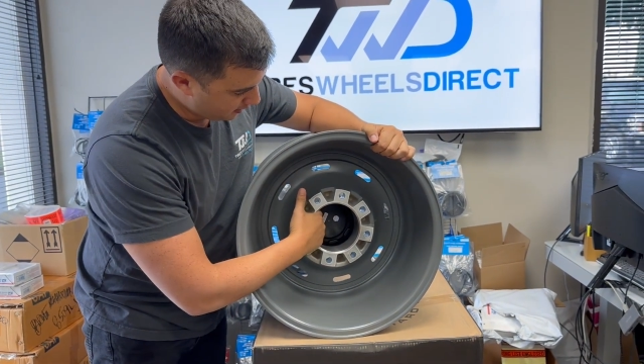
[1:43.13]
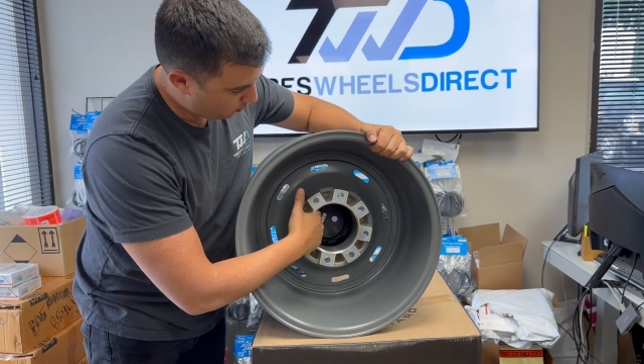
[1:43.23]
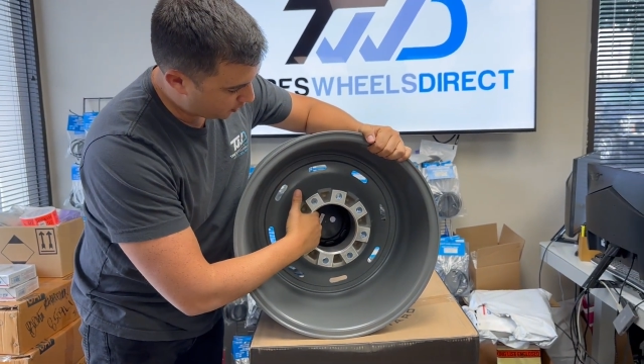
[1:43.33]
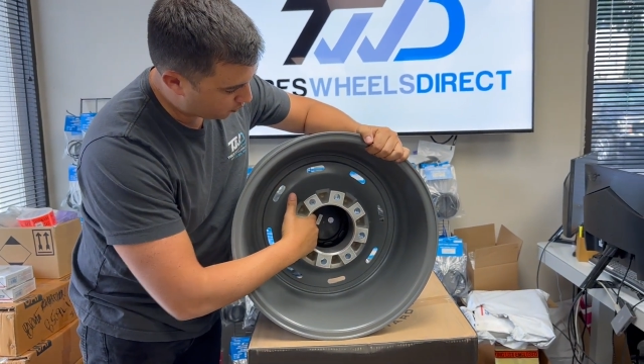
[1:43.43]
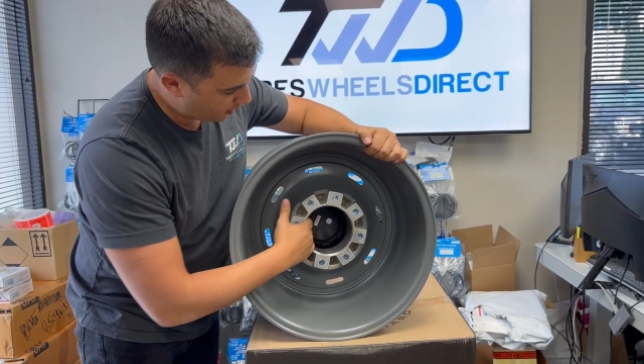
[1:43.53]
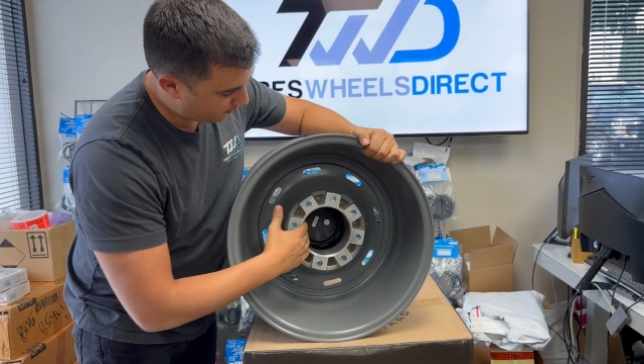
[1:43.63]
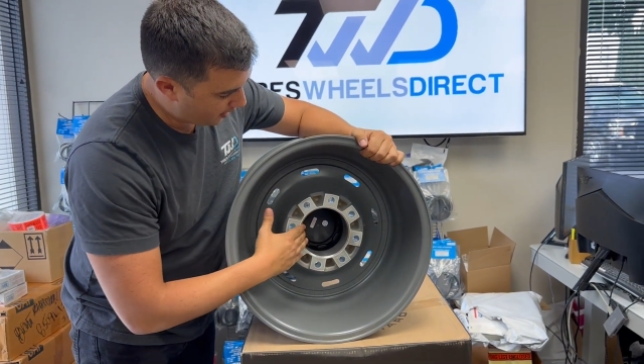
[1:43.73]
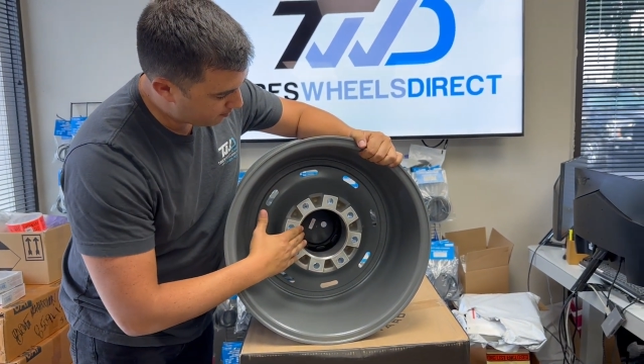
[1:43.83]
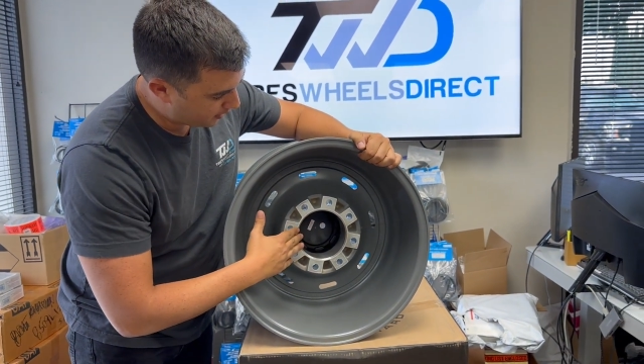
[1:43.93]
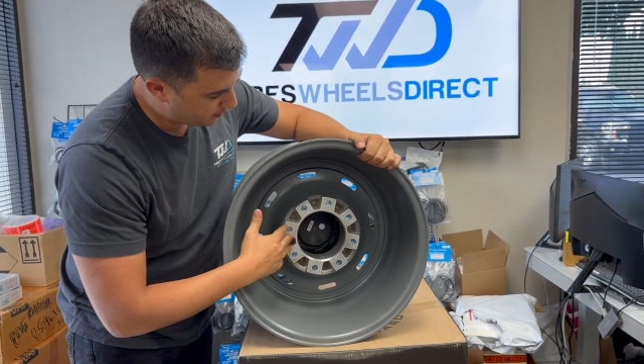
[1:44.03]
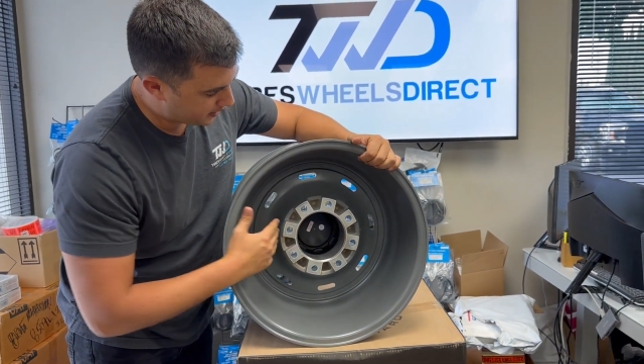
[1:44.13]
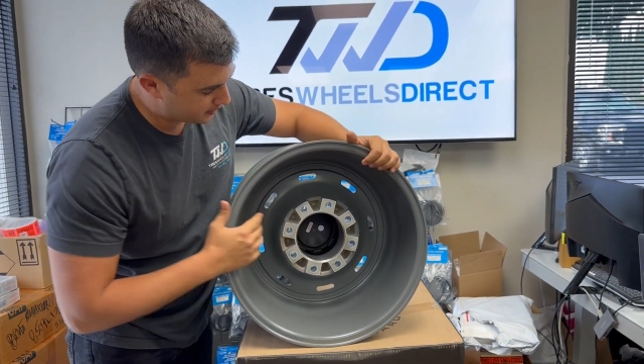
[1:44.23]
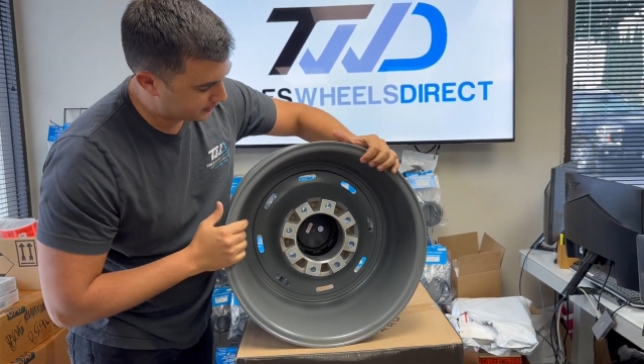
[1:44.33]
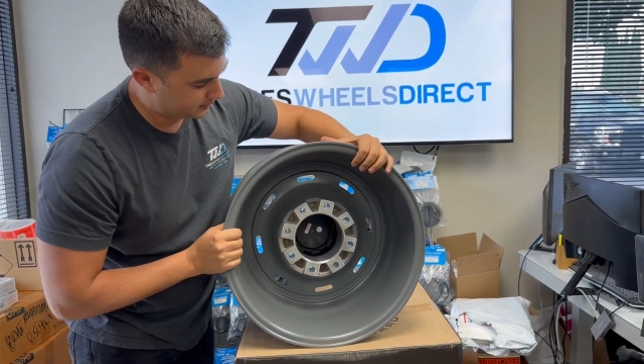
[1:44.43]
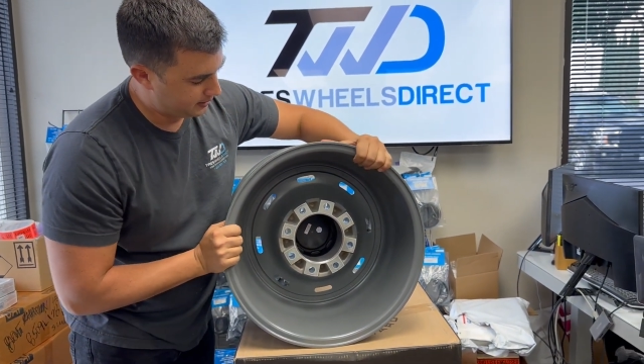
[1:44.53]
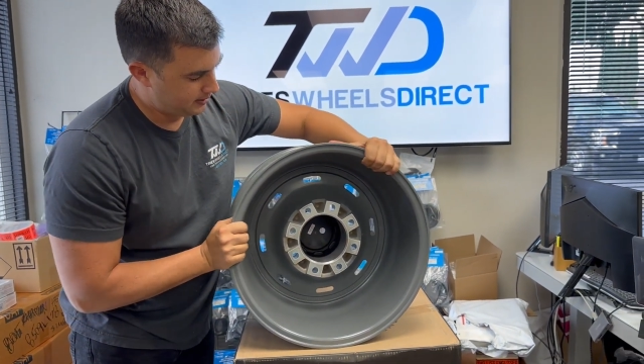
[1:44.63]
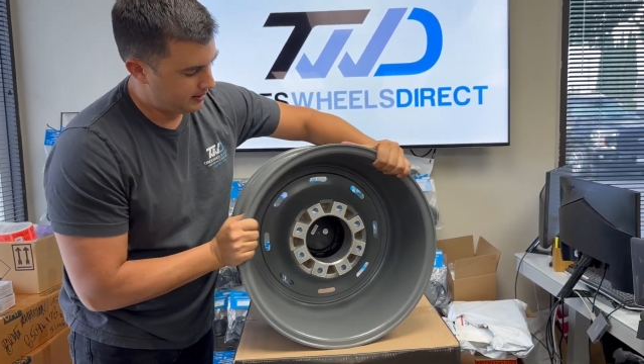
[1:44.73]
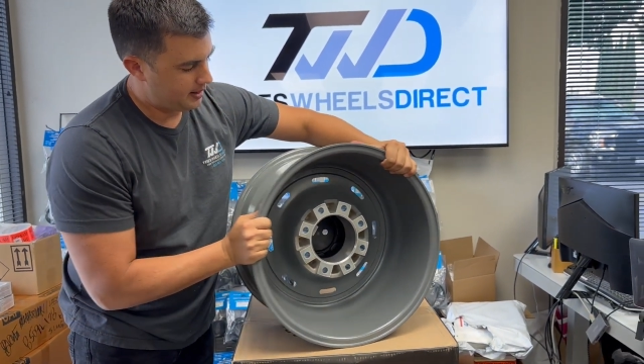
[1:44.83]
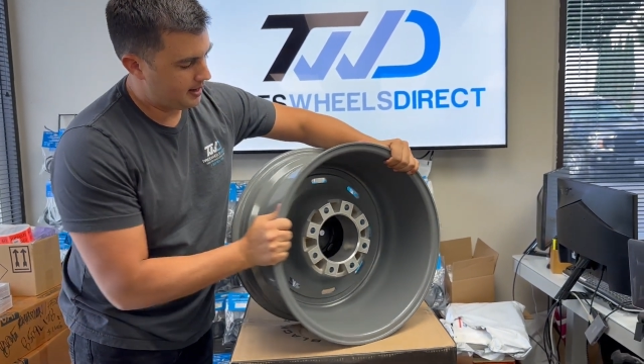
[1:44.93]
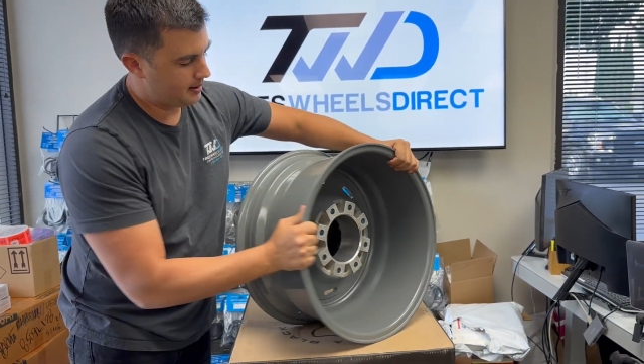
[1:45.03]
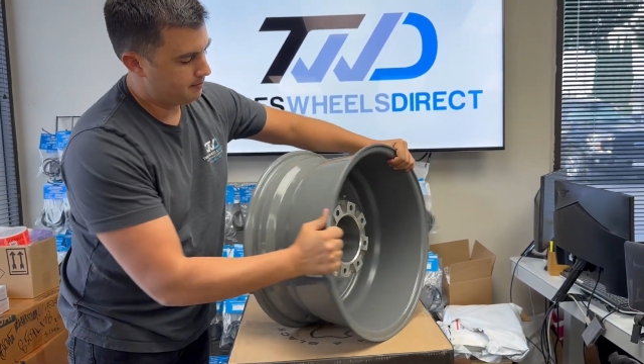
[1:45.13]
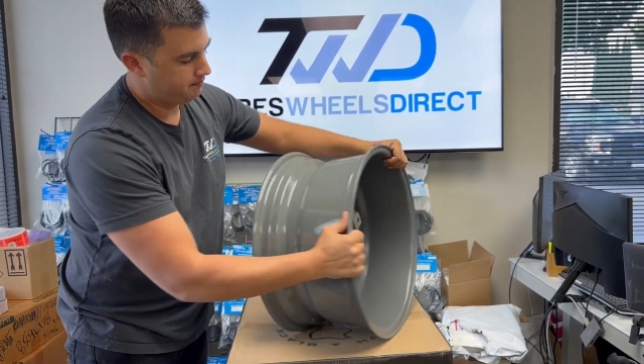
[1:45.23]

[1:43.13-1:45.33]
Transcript: 125 millimeters. Um,